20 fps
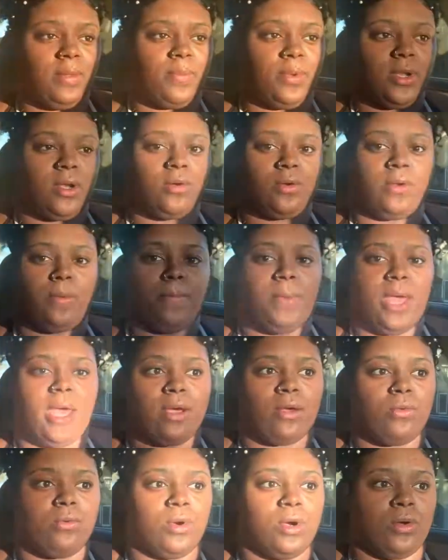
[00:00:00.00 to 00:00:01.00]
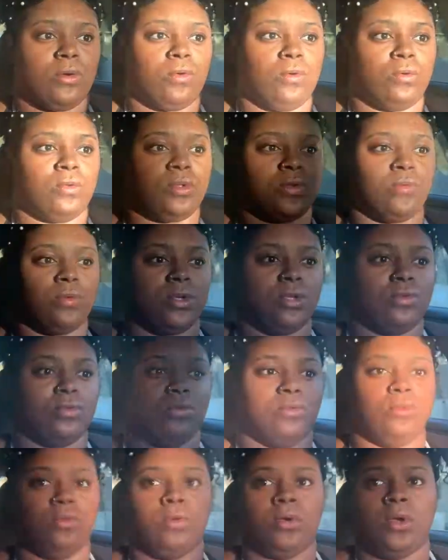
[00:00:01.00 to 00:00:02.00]
it on the back roads when
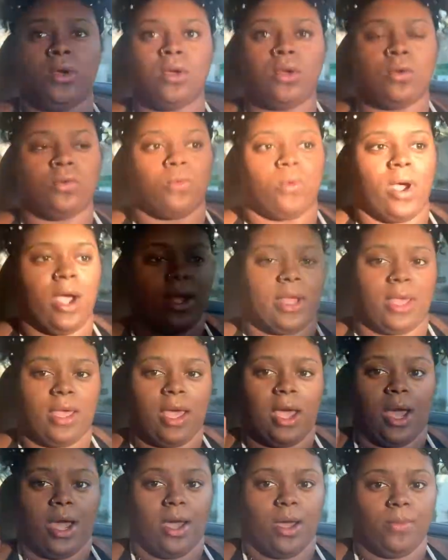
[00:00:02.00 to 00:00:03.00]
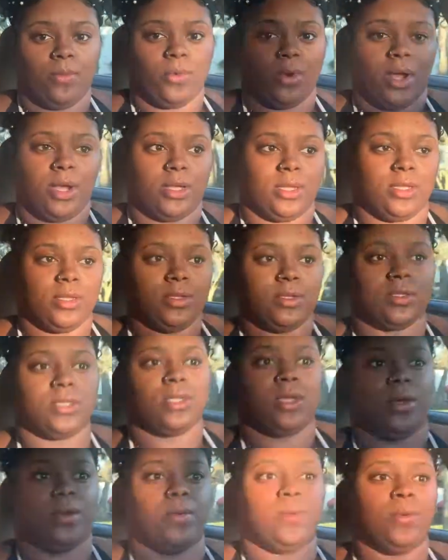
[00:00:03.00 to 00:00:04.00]
you rocking how I'm rocking.
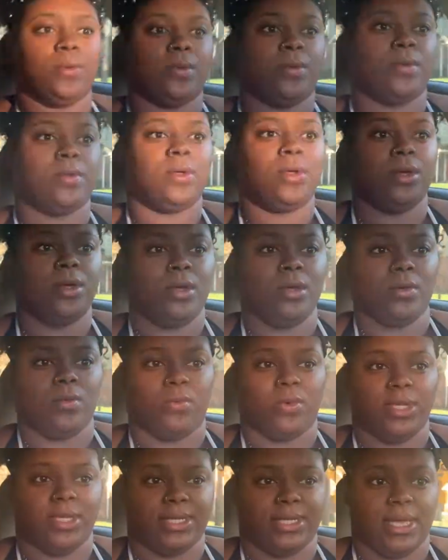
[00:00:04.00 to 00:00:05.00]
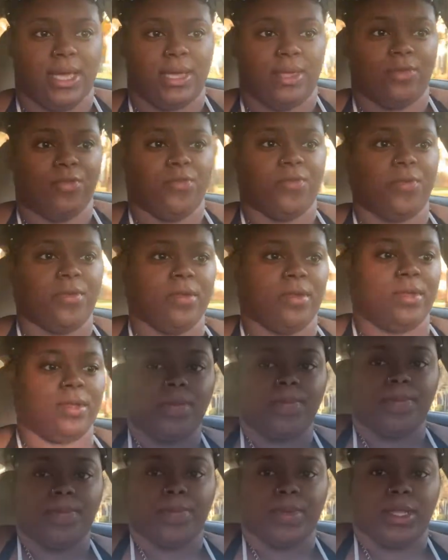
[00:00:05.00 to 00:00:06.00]
So we safe.
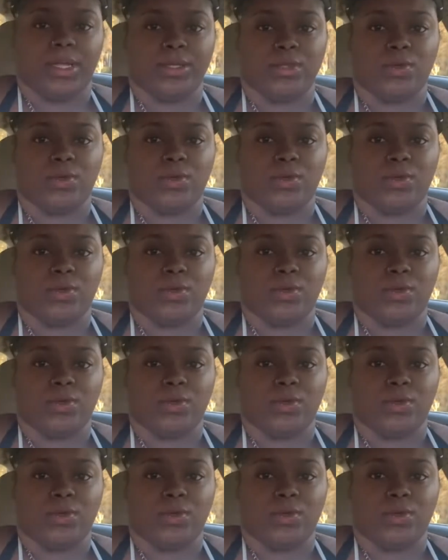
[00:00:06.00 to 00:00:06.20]
This